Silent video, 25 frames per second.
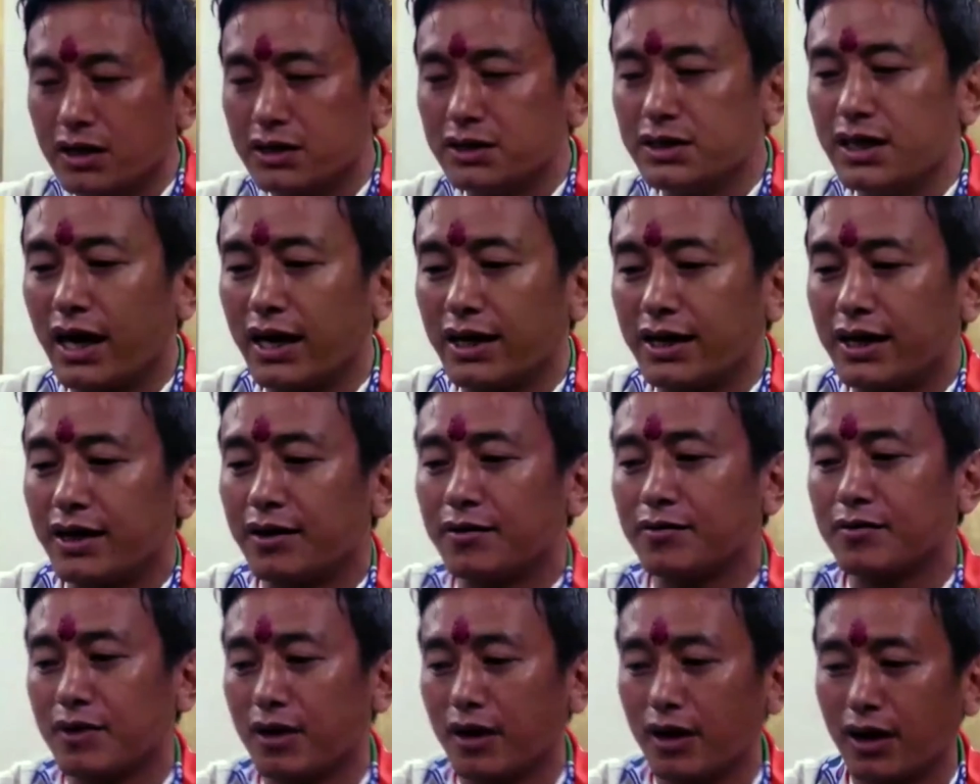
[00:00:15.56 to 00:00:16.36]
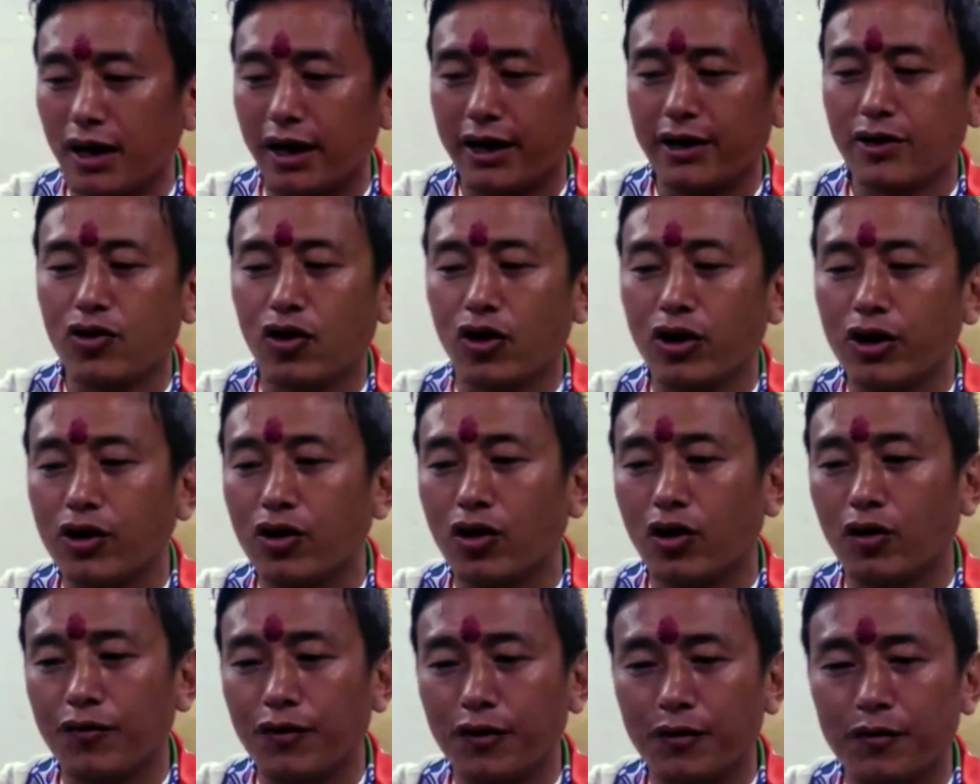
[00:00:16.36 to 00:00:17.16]
See, I think I got an
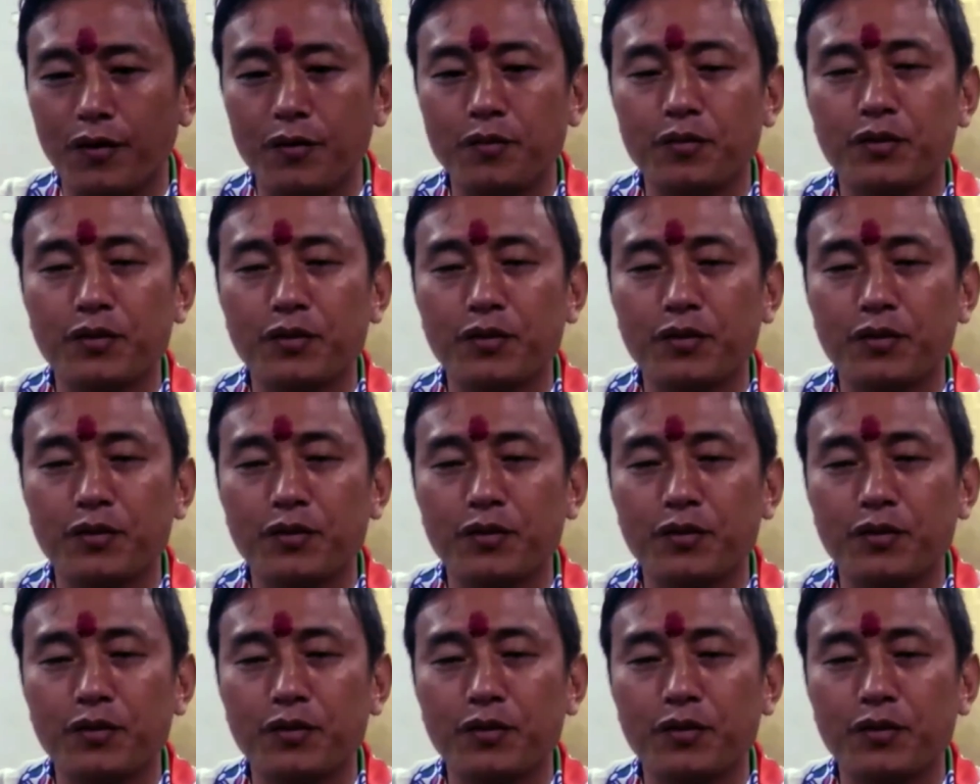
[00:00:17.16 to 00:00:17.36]
offer from